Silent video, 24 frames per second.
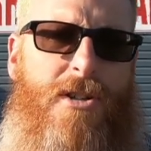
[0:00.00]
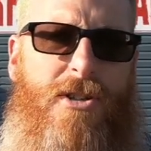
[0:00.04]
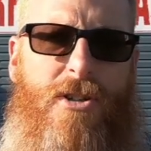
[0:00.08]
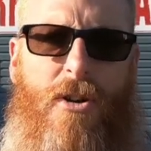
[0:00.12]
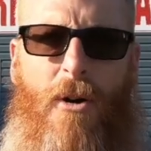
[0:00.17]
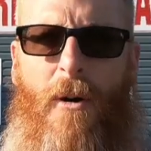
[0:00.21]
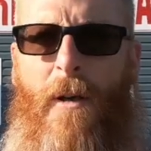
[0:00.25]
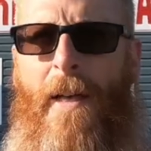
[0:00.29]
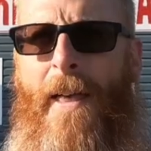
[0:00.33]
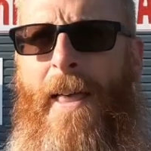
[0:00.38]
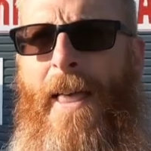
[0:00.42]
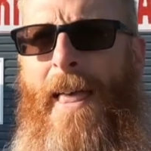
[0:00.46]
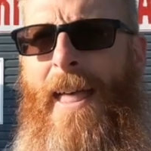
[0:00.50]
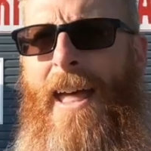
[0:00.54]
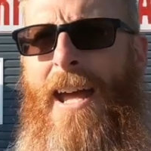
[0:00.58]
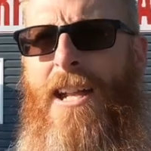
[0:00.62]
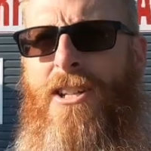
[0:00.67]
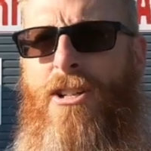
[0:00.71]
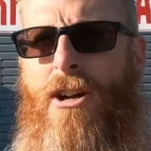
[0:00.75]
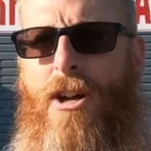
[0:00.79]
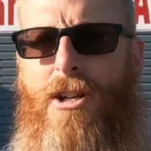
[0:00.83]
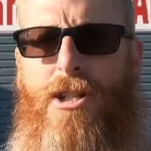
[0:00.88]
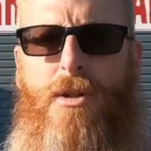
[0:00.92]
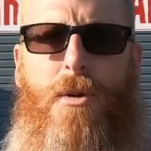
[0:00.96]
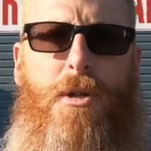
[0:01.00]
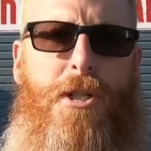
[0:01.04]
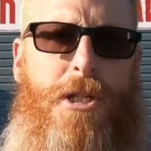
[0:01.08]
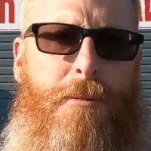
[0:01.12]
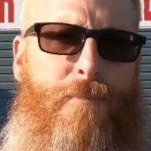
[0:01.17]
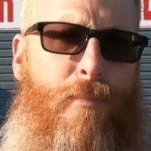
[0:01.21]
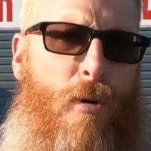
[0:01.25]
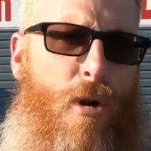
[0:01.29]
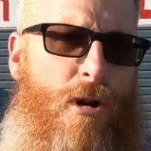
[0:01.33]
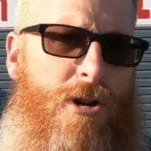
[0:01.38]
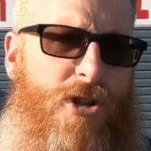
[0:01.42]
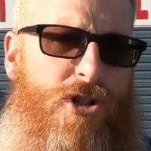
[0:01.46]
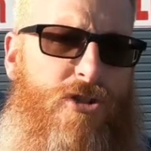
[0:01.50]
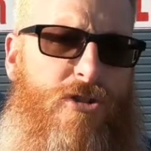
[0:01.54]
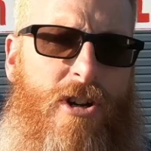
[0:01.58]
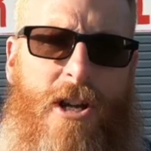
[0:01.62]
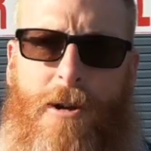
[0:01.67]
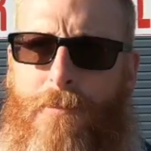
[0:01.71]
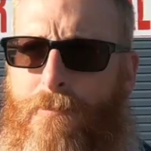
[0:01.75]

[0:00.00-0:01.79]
So it's also a support stream.